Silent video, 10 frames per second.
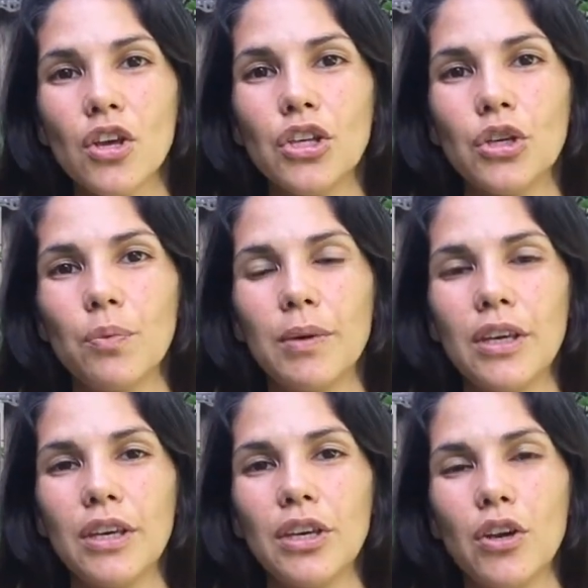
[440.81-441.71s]
you'll
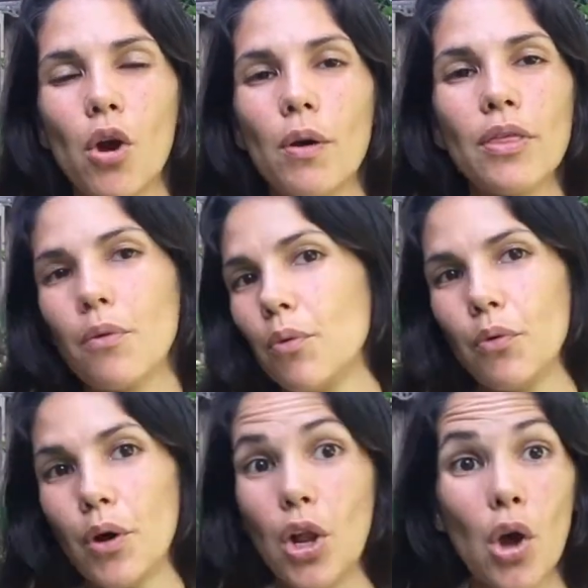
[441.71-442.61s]
be going
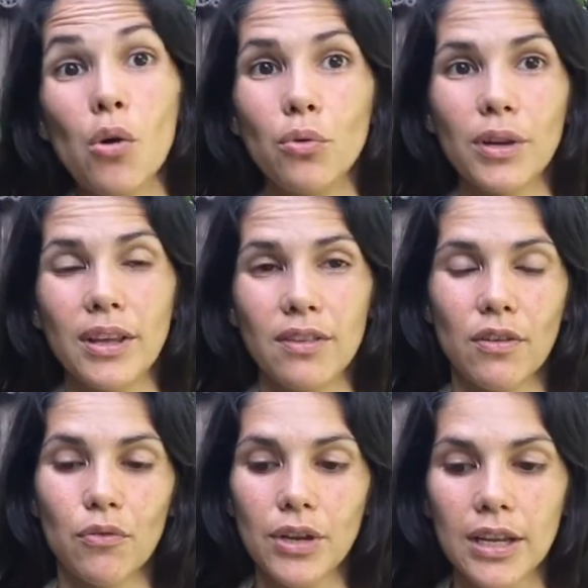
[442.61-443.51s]
through alone. It's a
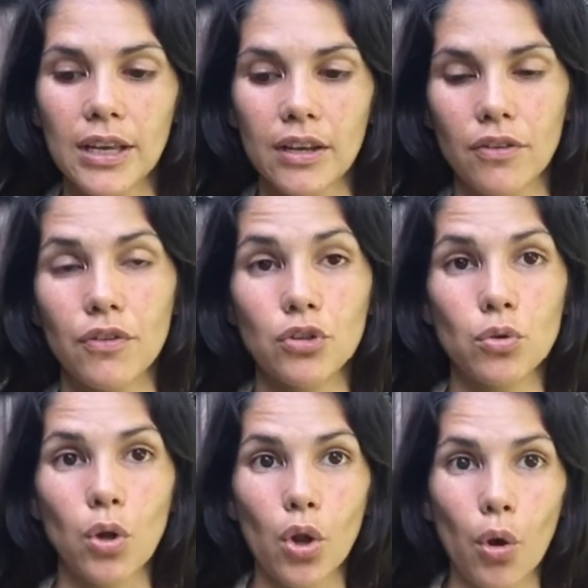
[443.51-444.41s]
really
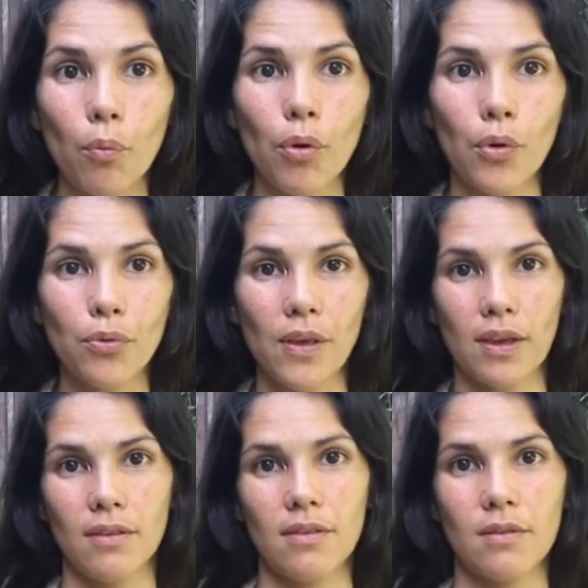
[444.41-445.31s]
individual, alone
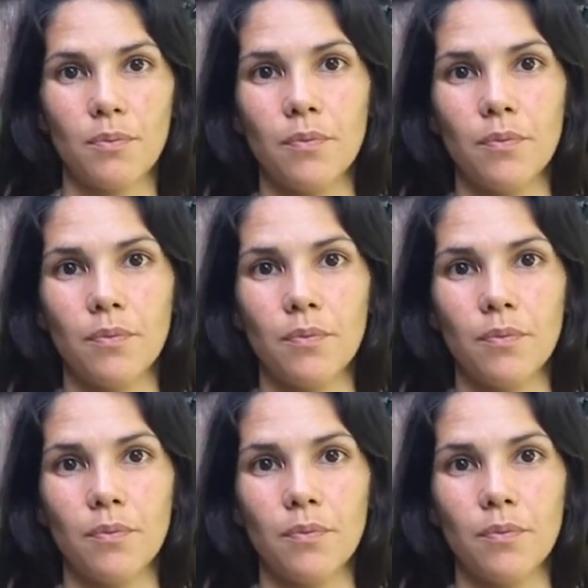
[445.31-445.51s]
process.